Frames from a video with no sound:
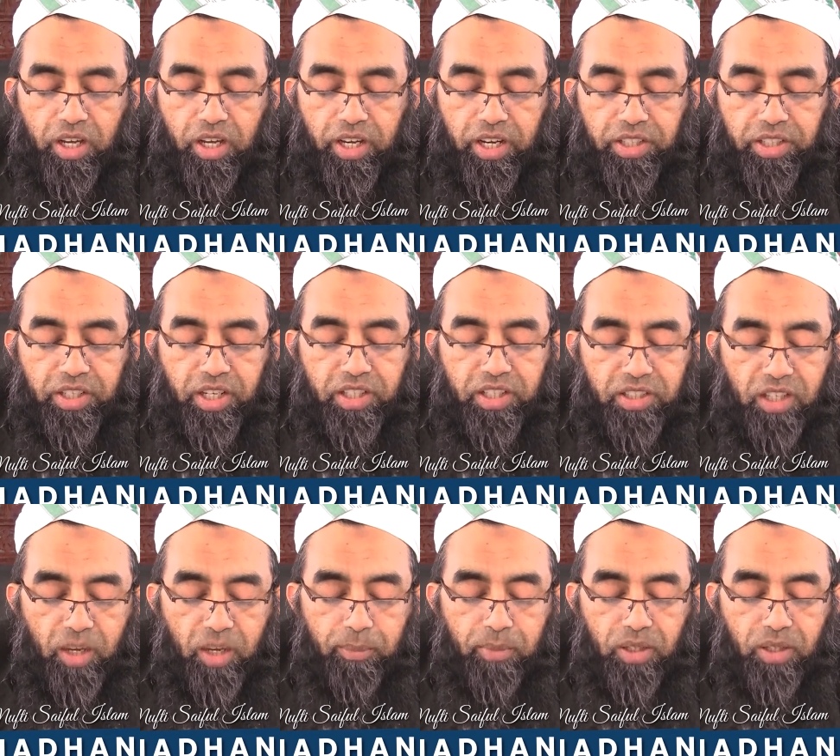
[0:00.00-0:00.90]
It is
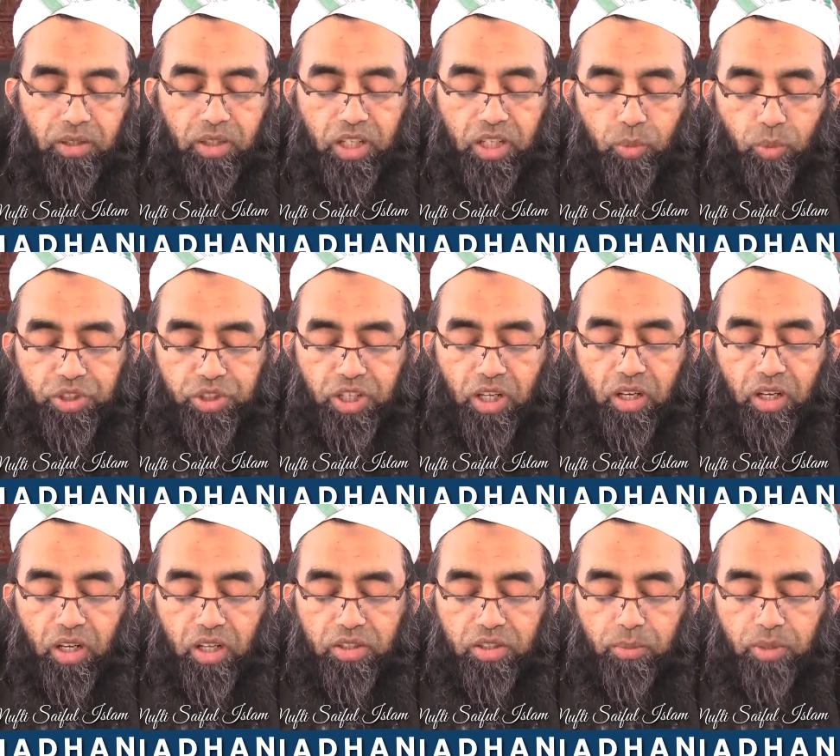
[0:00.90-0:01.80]
a month in which
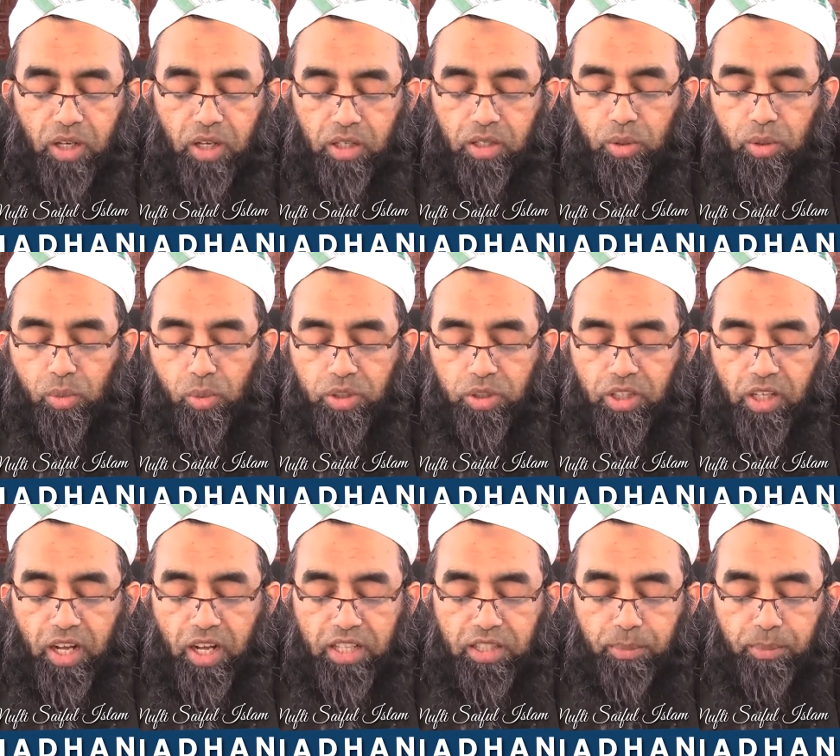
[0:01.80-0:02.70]
Allah subhanahu wa
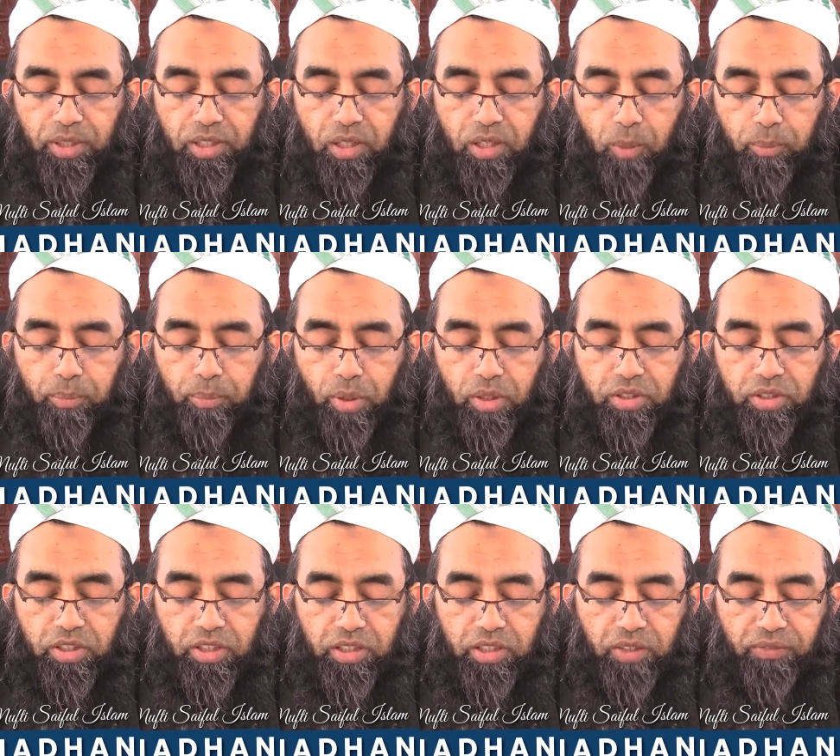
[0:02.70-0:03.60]
ta'ala has made
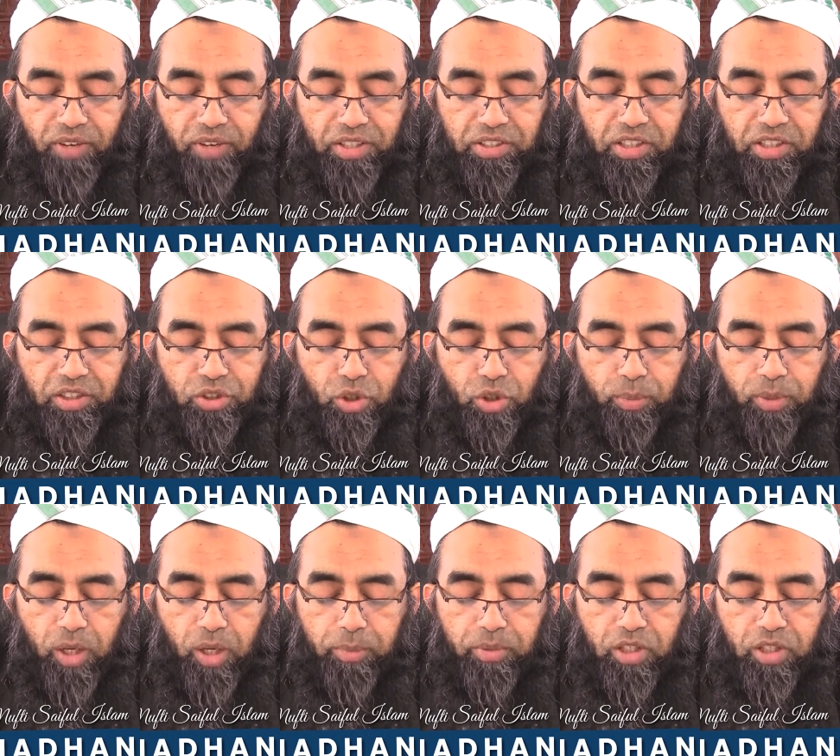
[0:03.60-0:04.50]
compulsory that the fasting should be
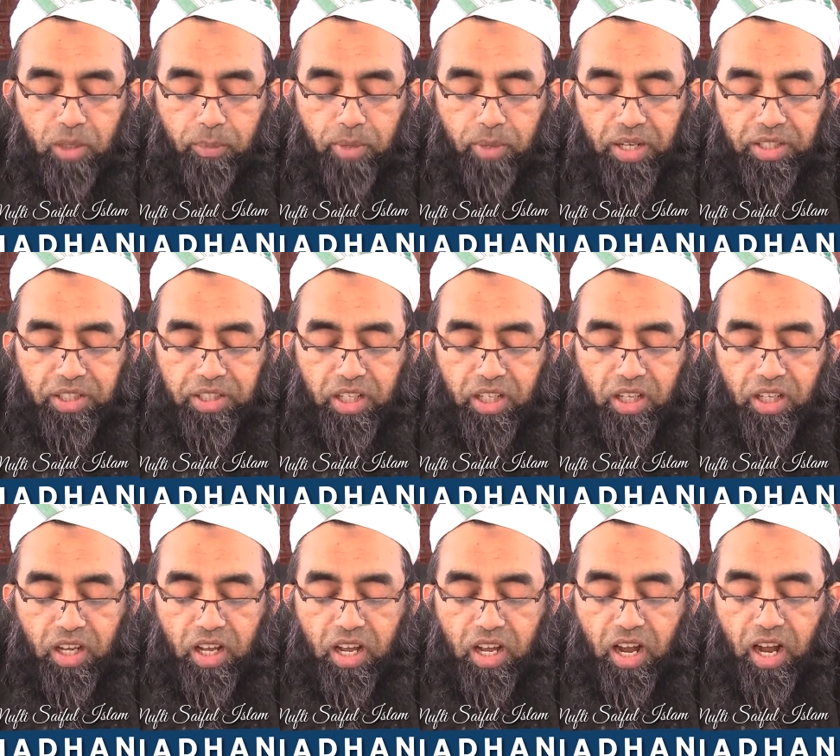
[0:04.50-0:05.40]
observed by day,
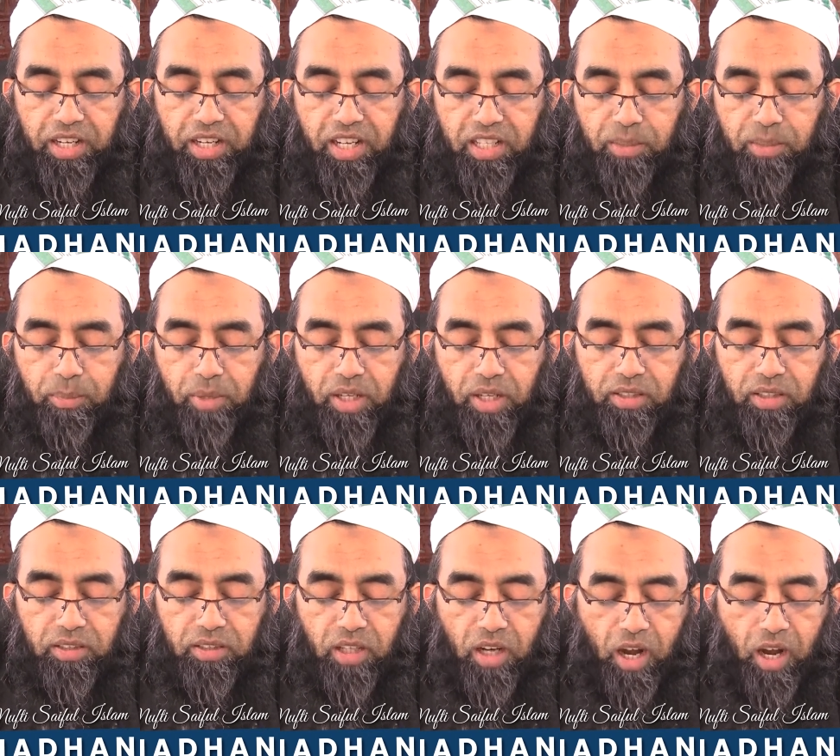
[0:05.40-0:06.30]
and He has made
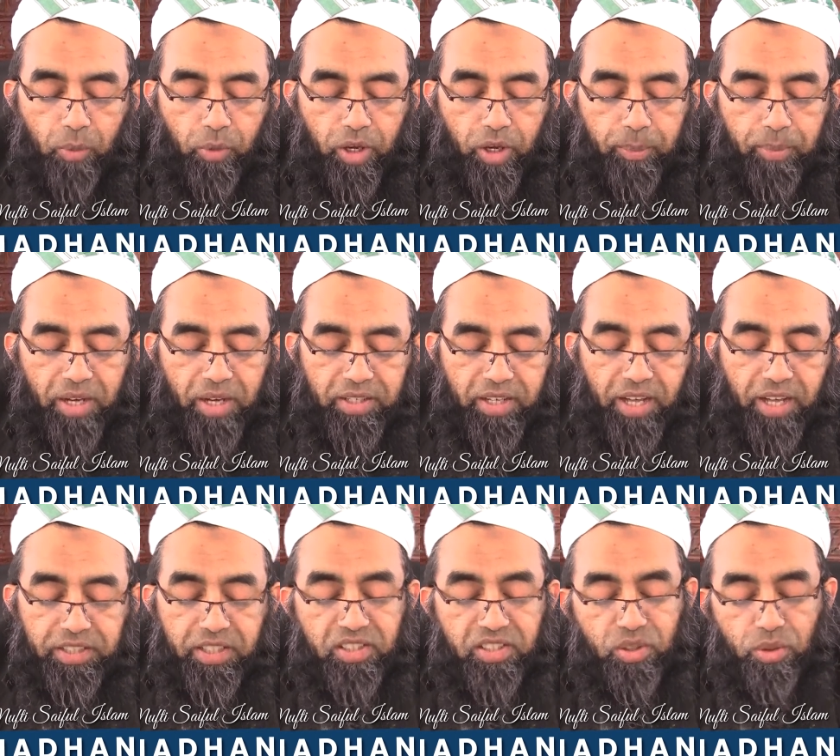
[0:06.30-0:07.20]
the Tarāweeh by
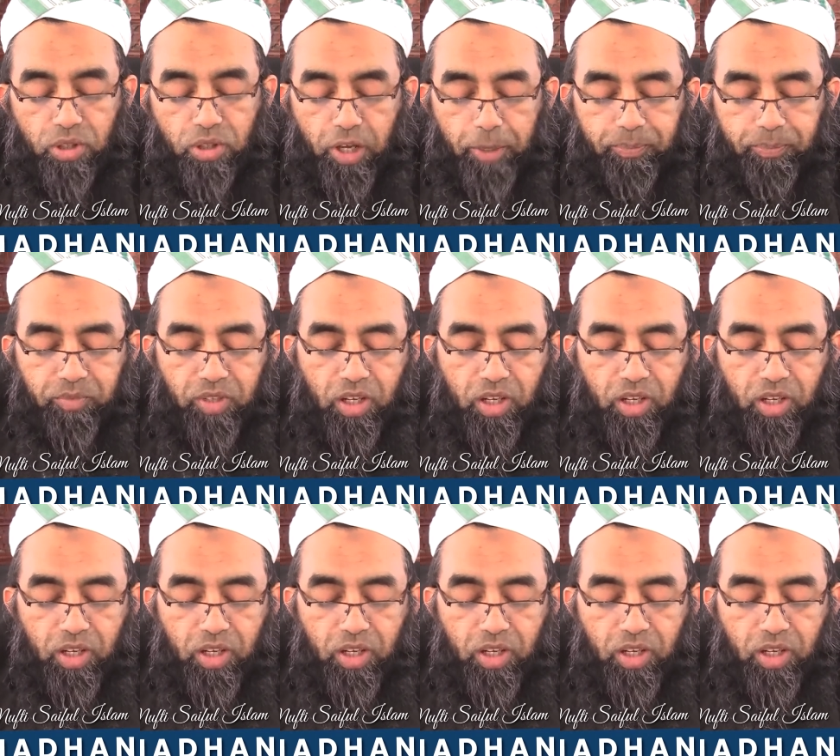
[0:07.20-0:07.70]
night a sunnah.